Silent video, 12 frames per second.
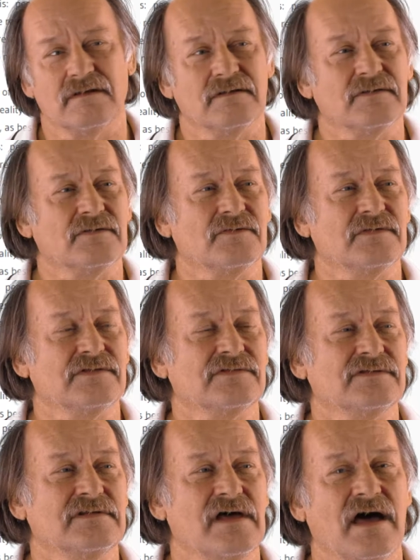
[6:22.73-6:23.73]

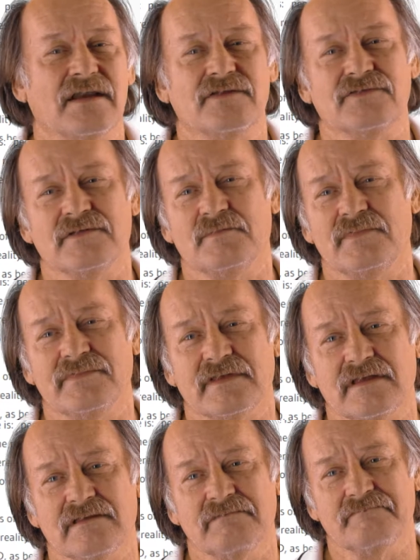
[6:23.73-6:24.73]
It's not a simple
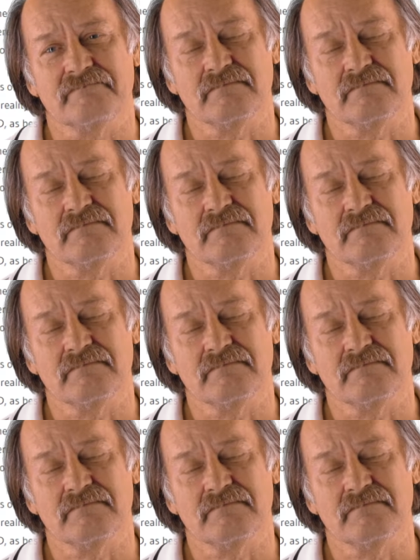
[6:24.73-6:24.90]
thing.